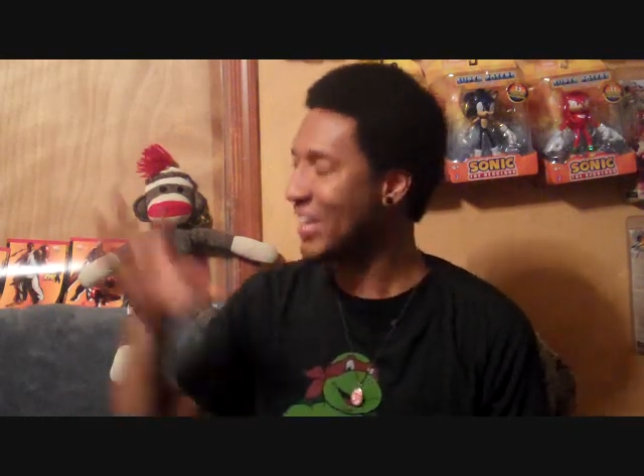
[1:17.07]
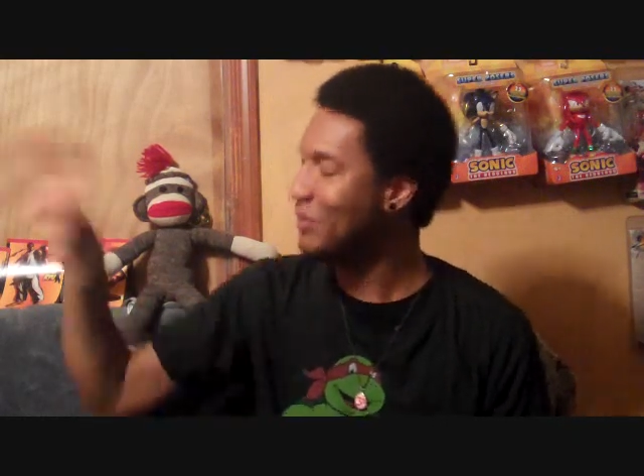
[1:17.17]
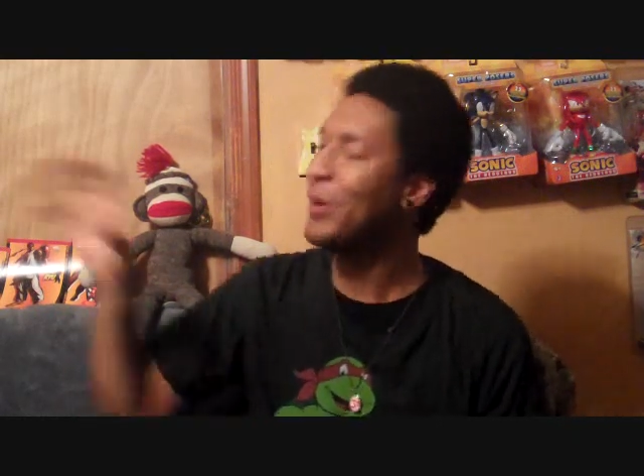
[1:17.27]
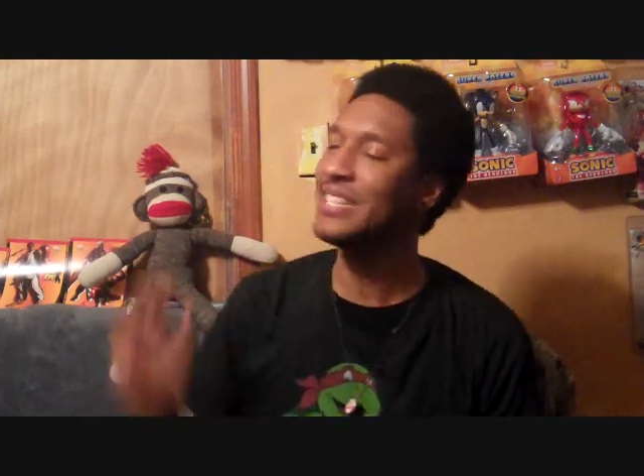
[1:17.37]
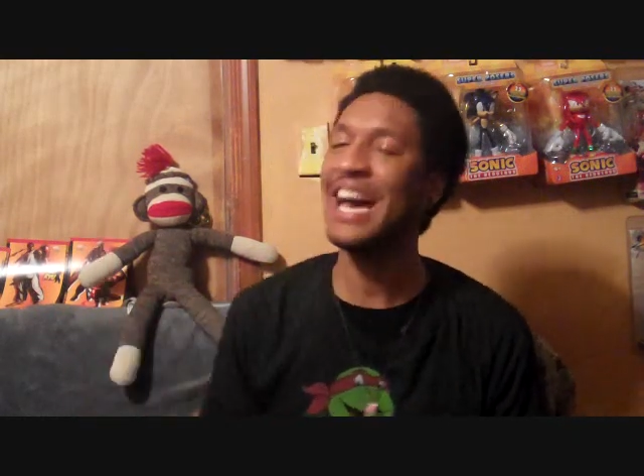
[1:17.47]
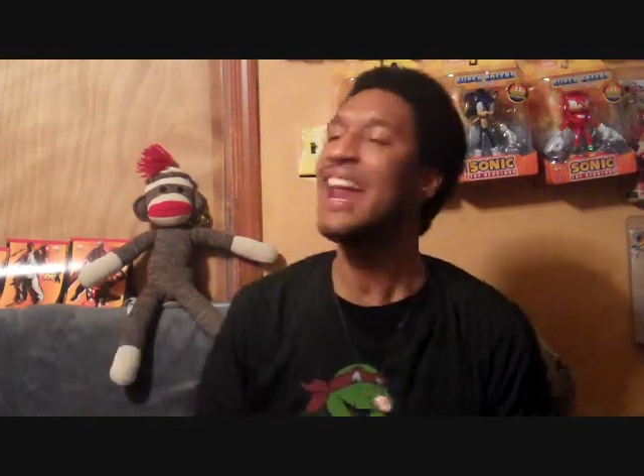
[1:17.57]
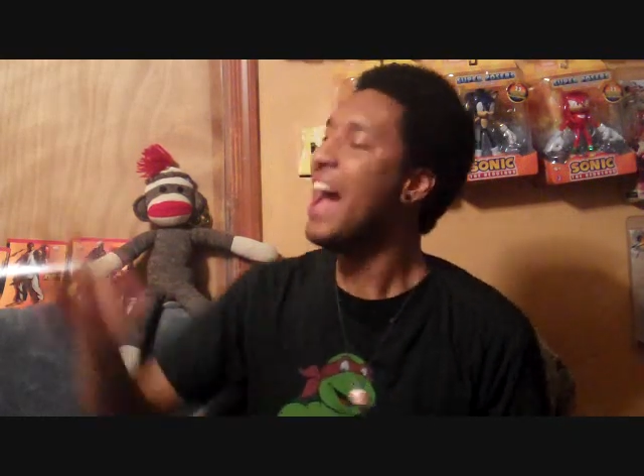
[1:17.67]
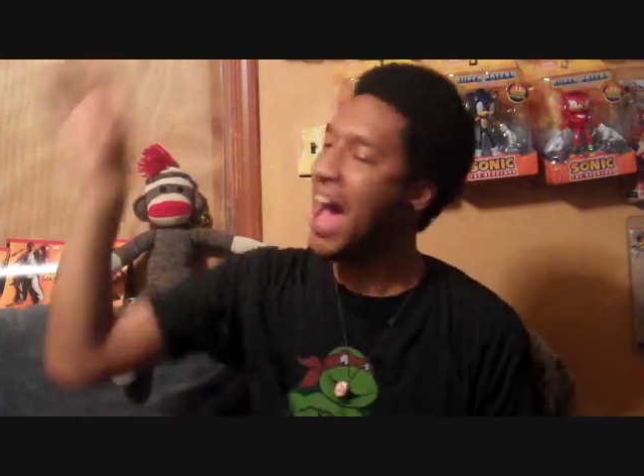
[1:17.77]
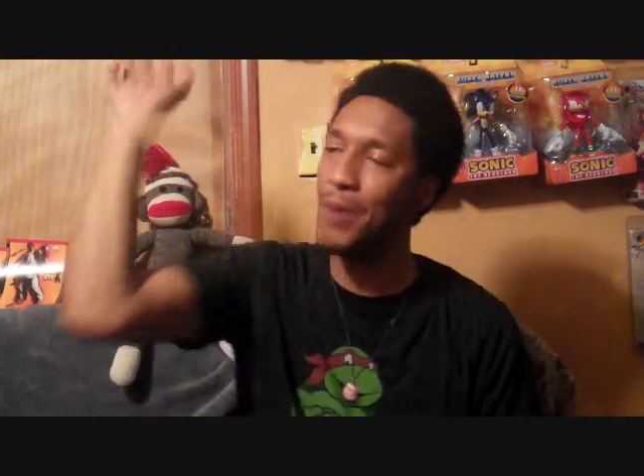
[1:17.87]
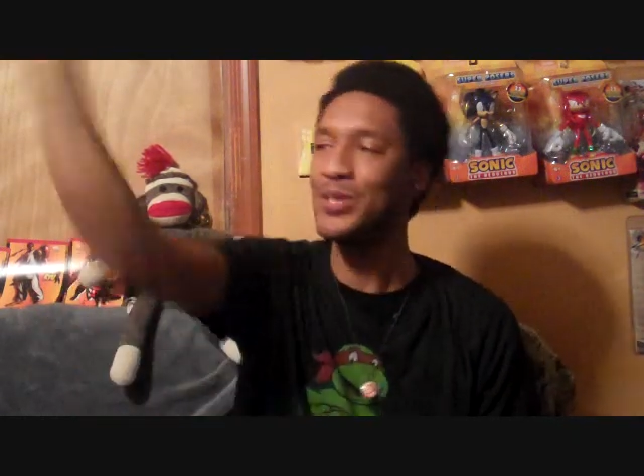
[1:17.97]
Come on,
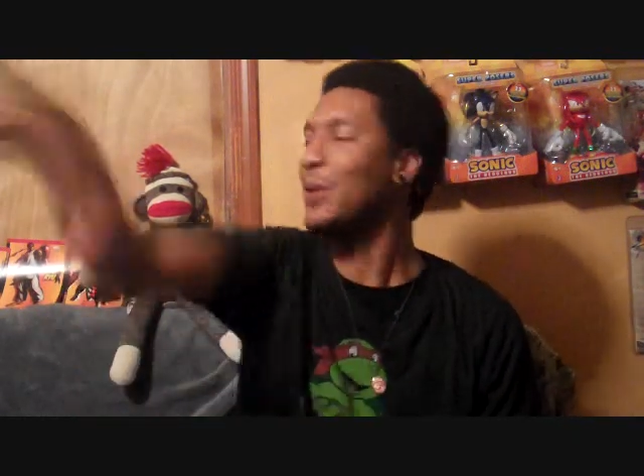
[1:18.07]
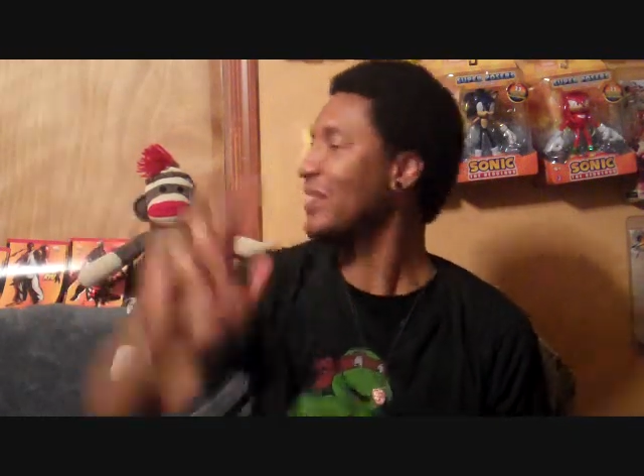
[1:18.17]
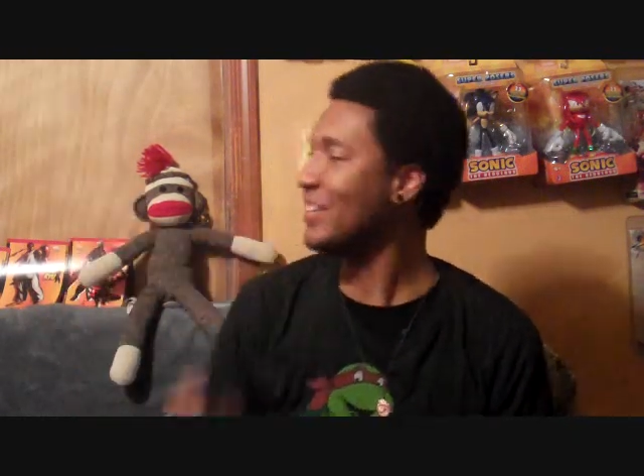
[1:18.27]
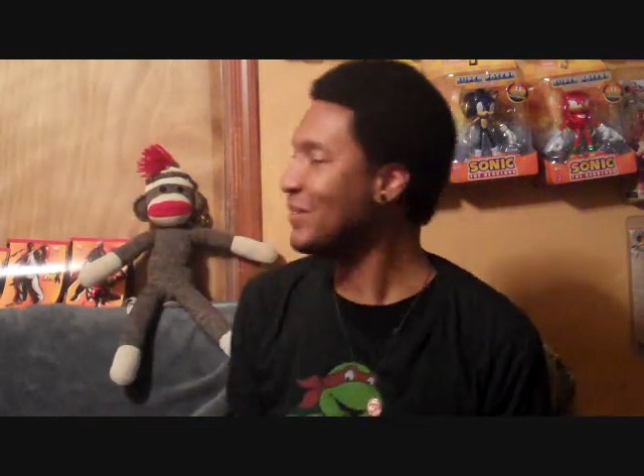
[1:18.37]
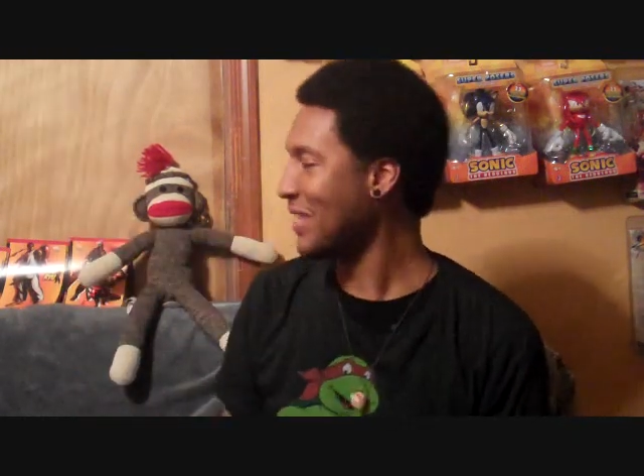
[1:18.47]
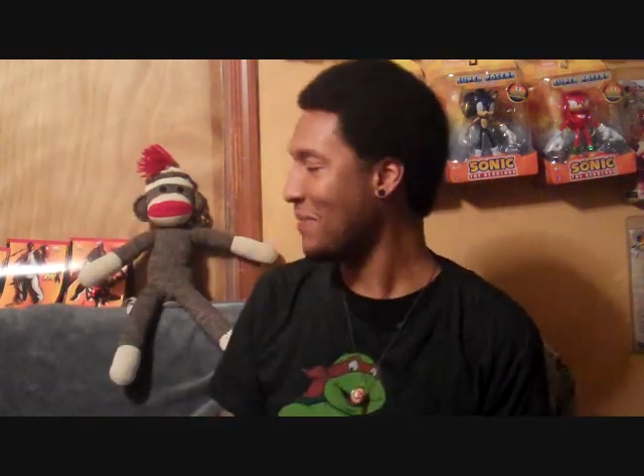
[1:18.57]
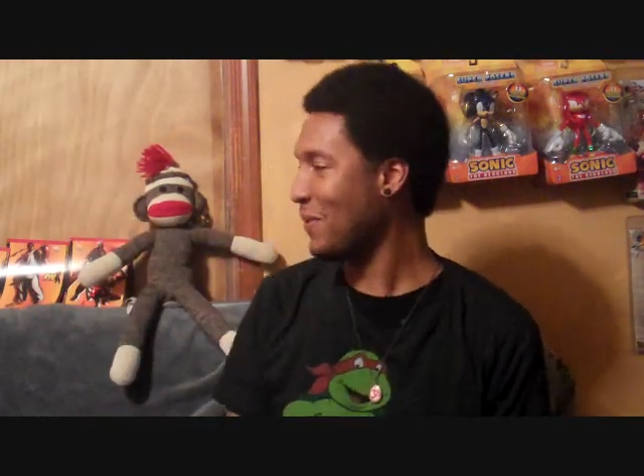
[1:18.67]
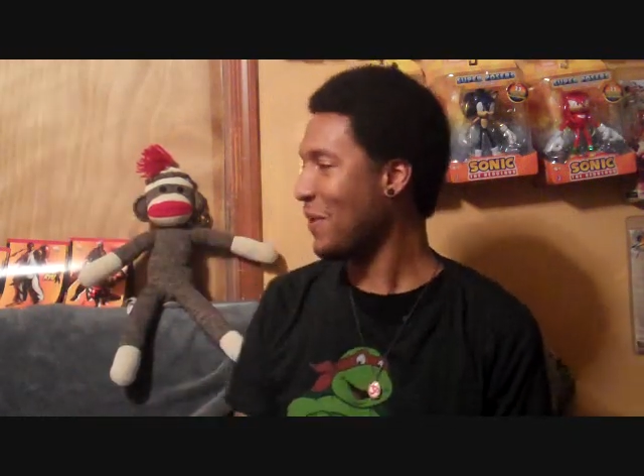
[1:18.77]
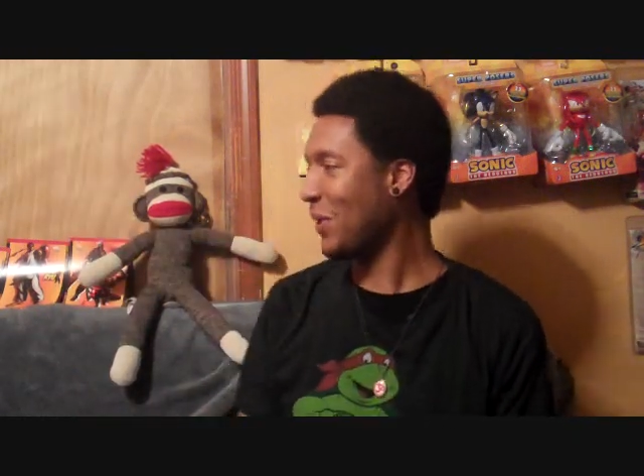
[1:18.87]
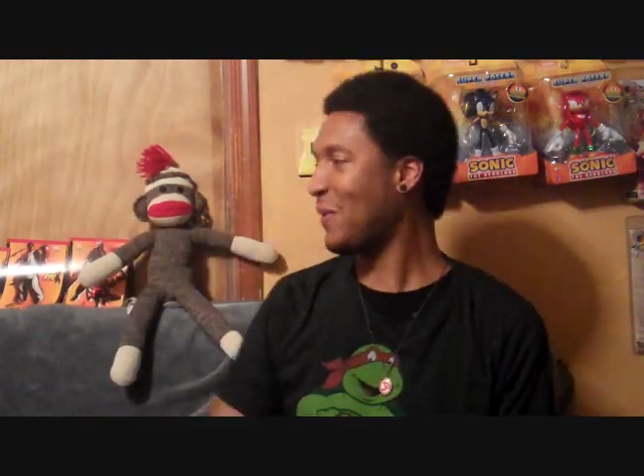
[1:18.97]
Todd. I was gonna do
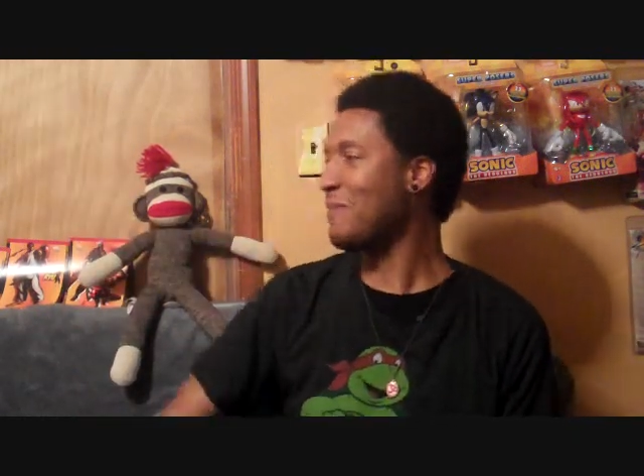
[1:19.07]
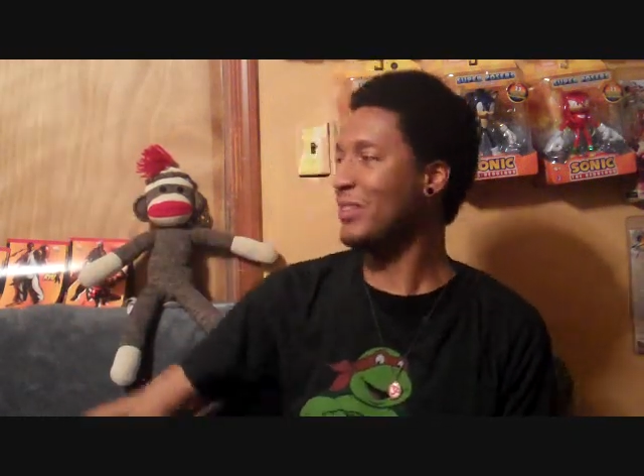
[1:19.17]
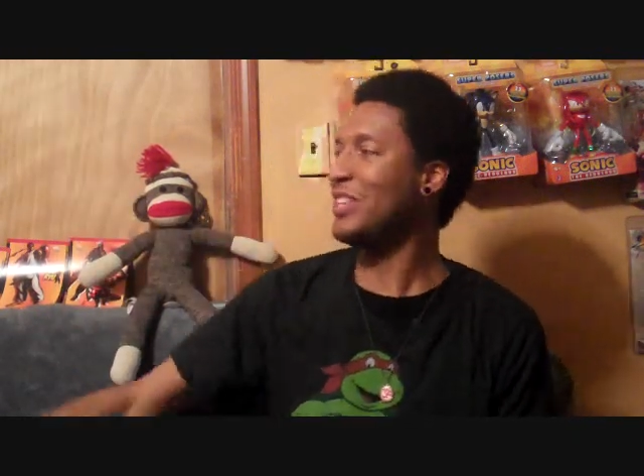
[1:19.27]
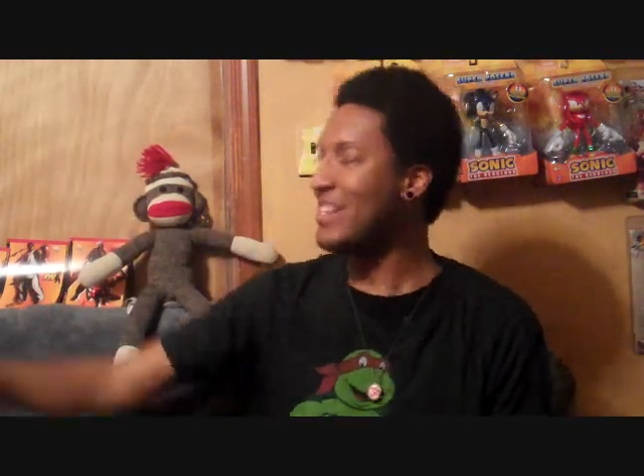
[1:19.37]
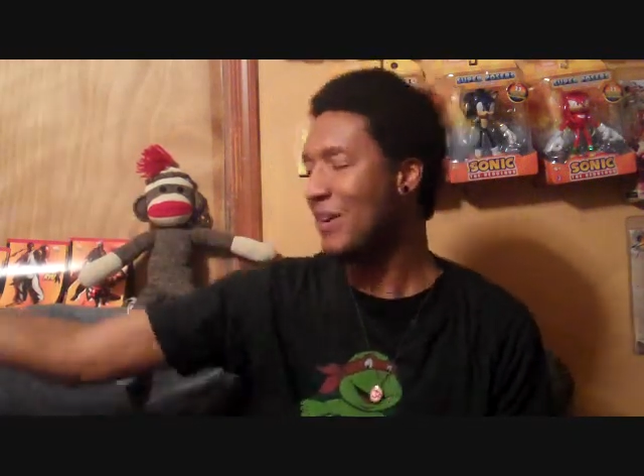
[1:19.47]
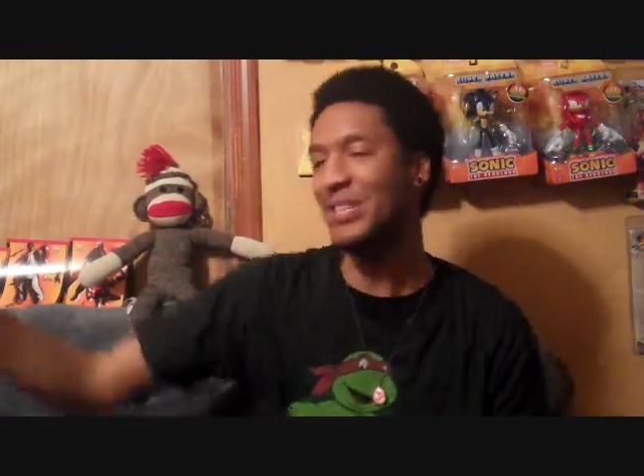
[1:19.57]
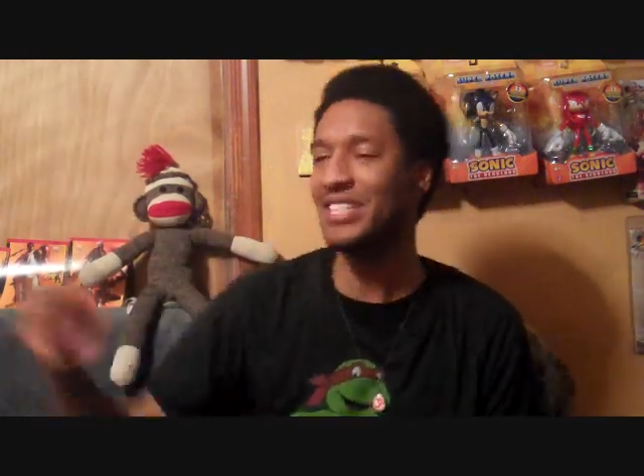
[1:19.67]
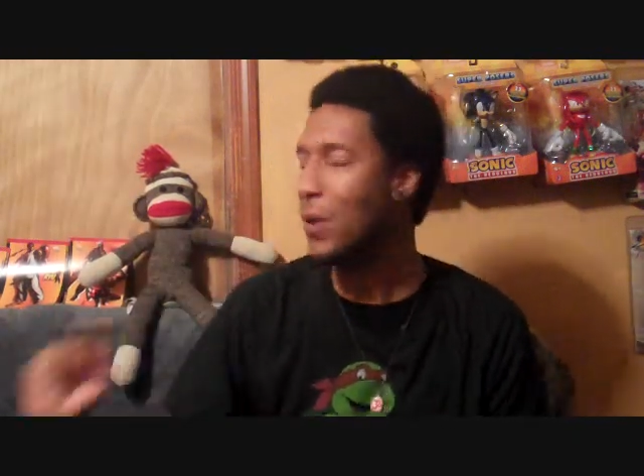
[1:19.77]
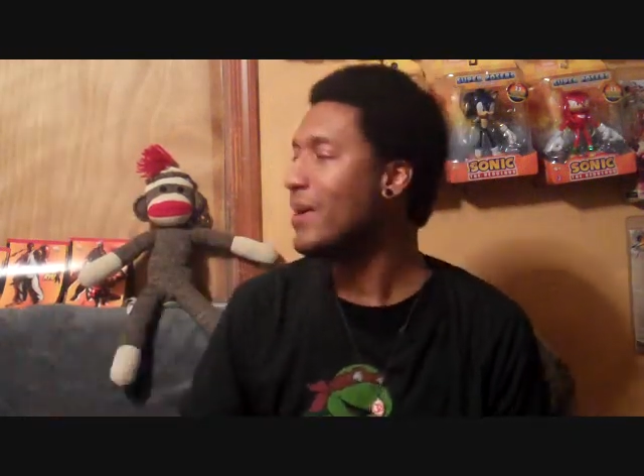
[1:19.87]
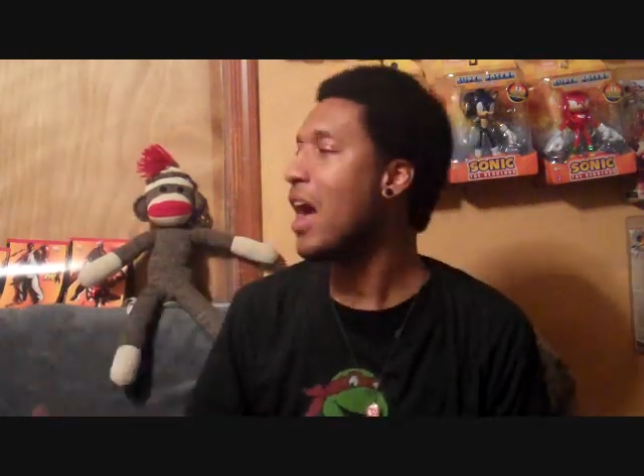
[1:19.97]
something real quick, but you know
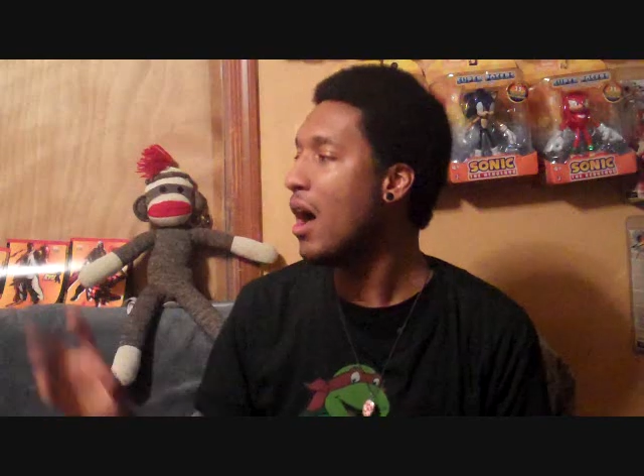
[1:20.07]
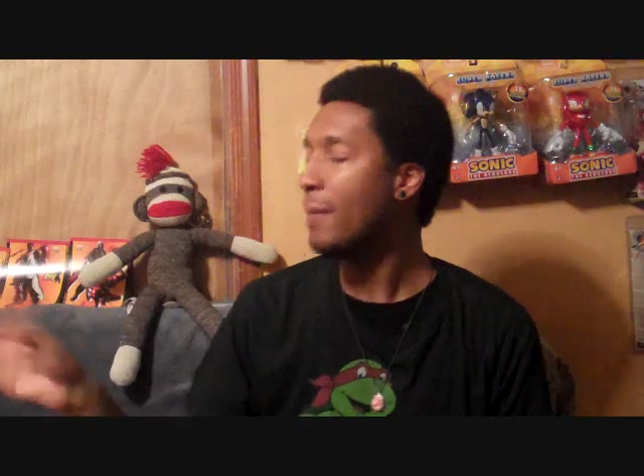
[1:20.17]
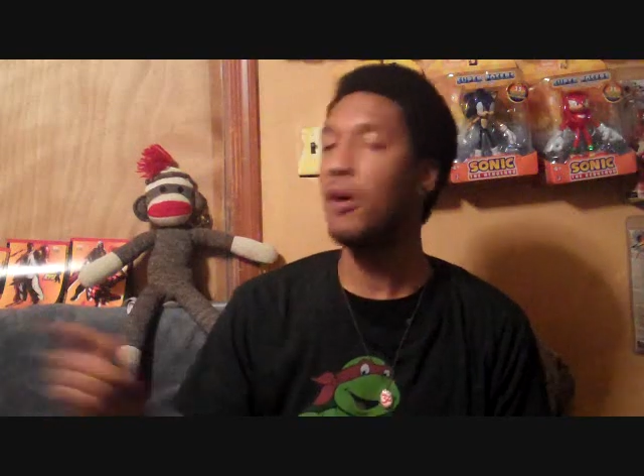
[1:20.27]
it's going down.